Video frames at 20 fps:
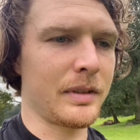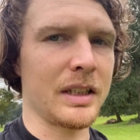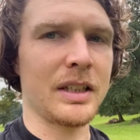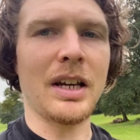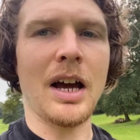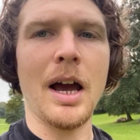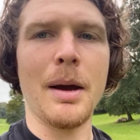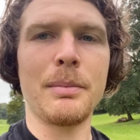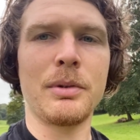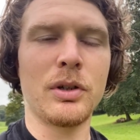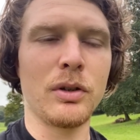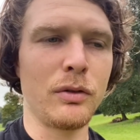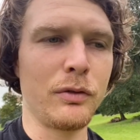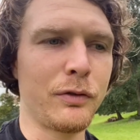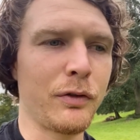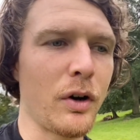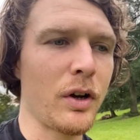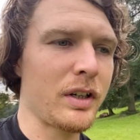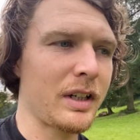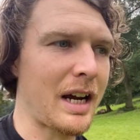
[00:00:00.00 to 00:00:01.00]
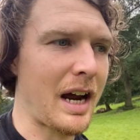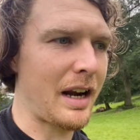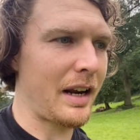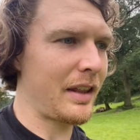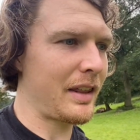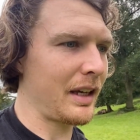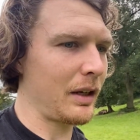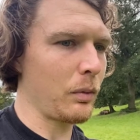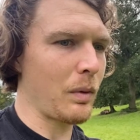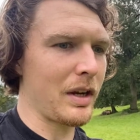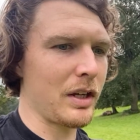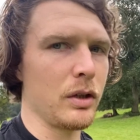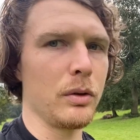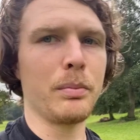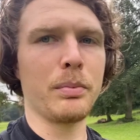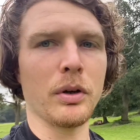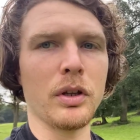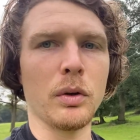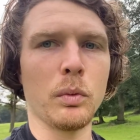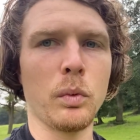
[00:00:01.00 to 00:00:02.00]
type 2 fun kind of thing where you
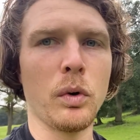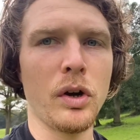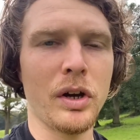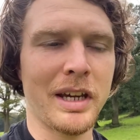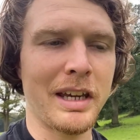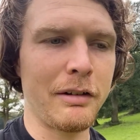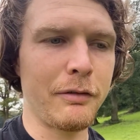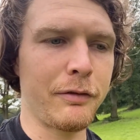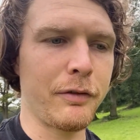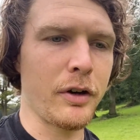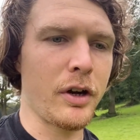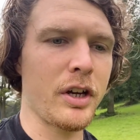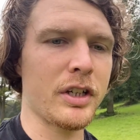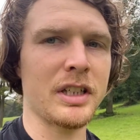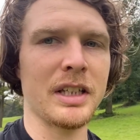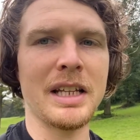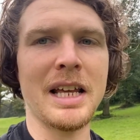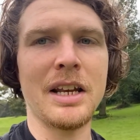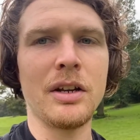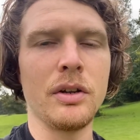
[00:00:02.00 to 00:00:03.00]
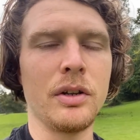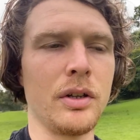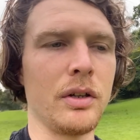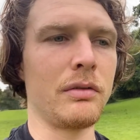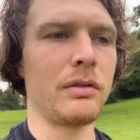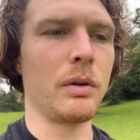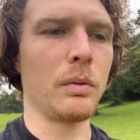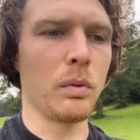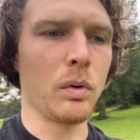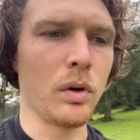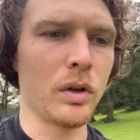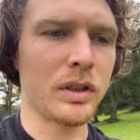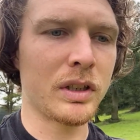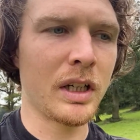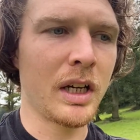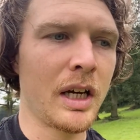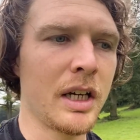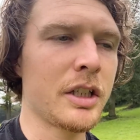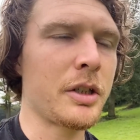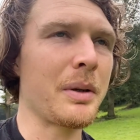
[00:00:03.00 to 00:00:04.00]
put the work in first and then earn the rewards.
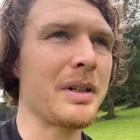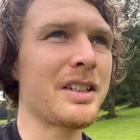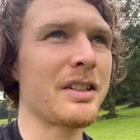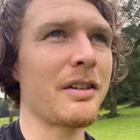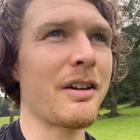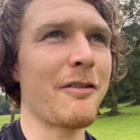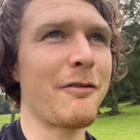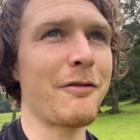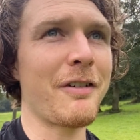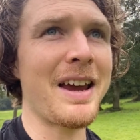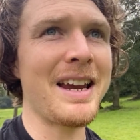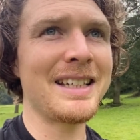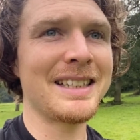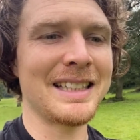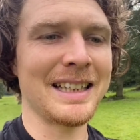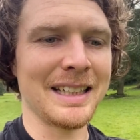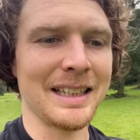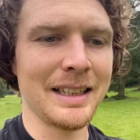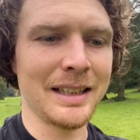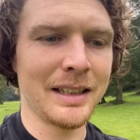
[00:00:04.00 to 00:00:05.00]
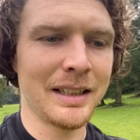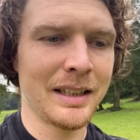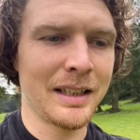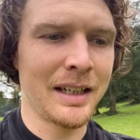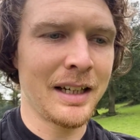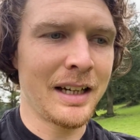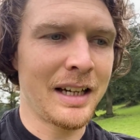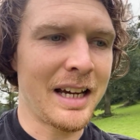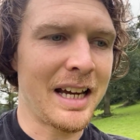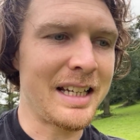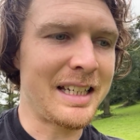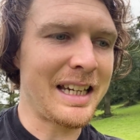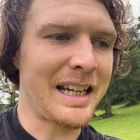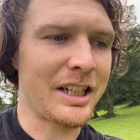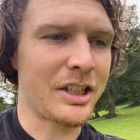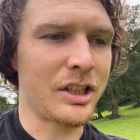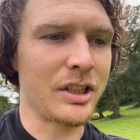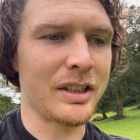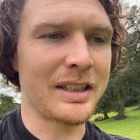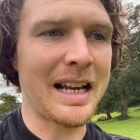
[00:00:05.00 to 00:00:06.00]
So it's facing
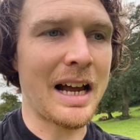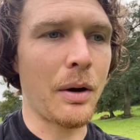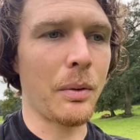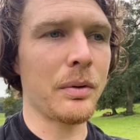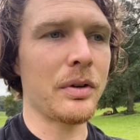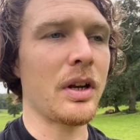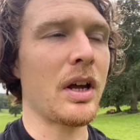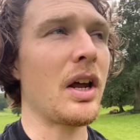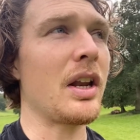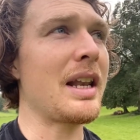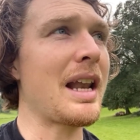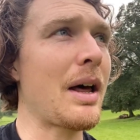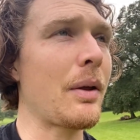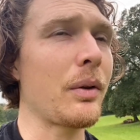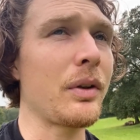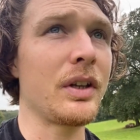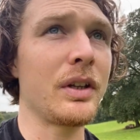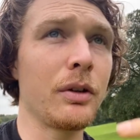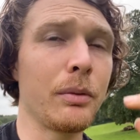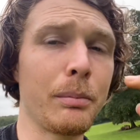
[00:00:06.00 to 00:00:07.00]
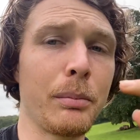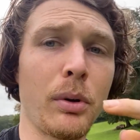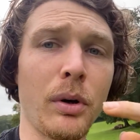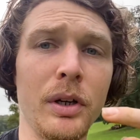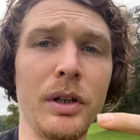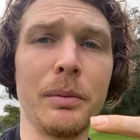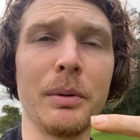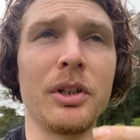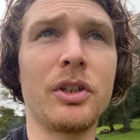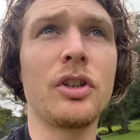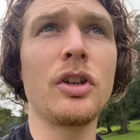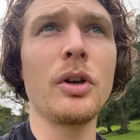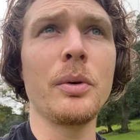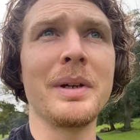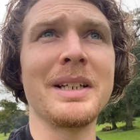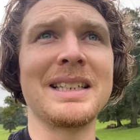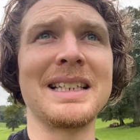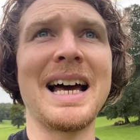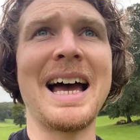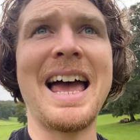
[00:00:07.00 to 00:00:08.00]
addiction. Now point number 2
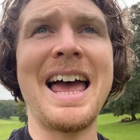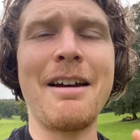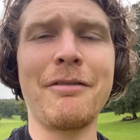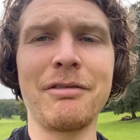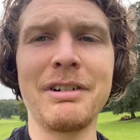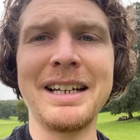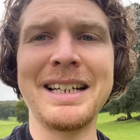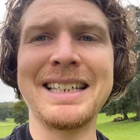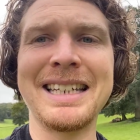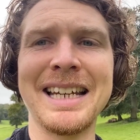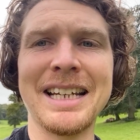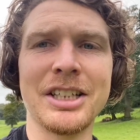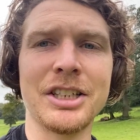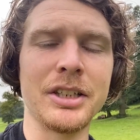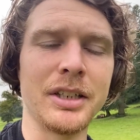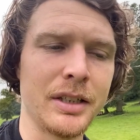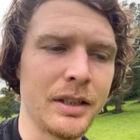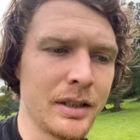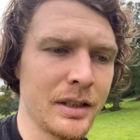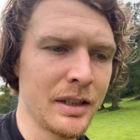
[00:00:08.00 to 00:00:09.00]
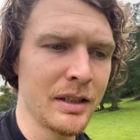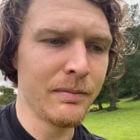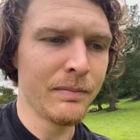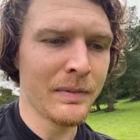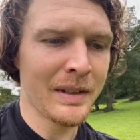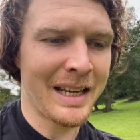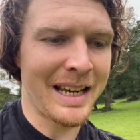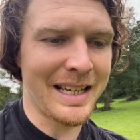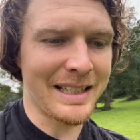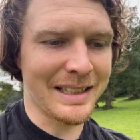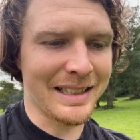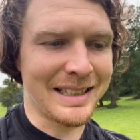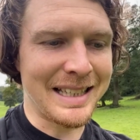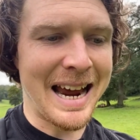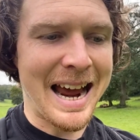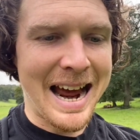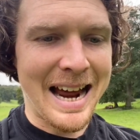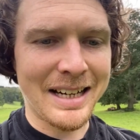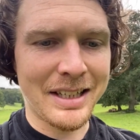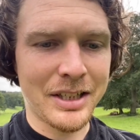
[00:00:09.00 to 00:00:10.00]
is that every addiction is
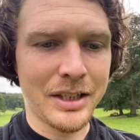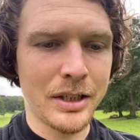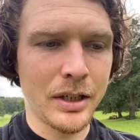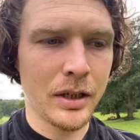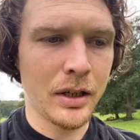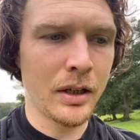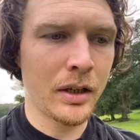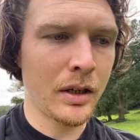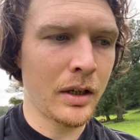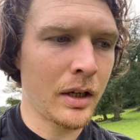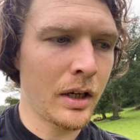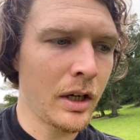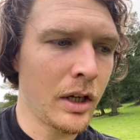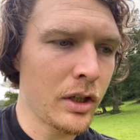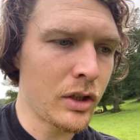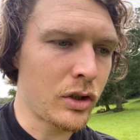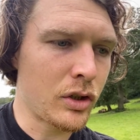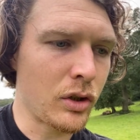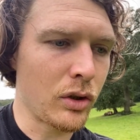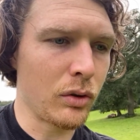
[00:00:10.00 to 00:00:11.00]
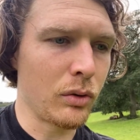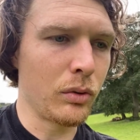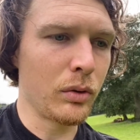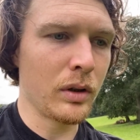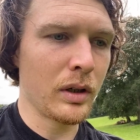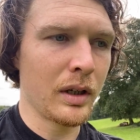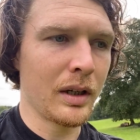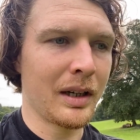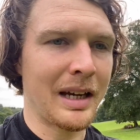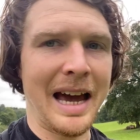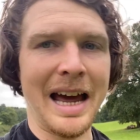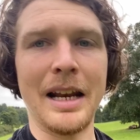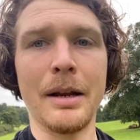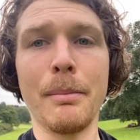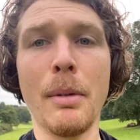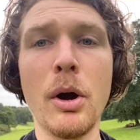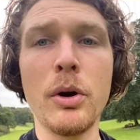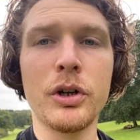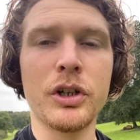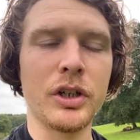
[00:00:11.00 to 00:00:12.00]
attached to an
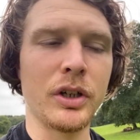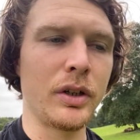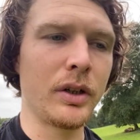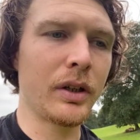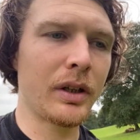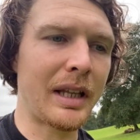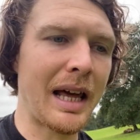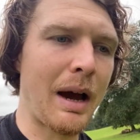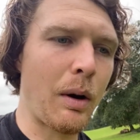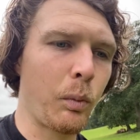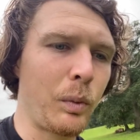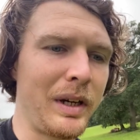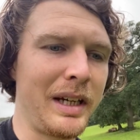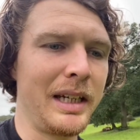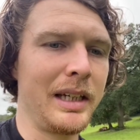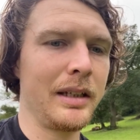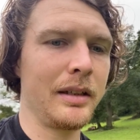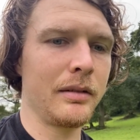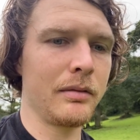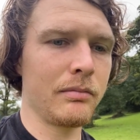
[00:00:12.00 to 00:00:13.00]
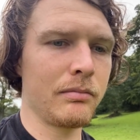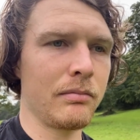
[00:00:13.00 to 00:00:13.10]
emotion that we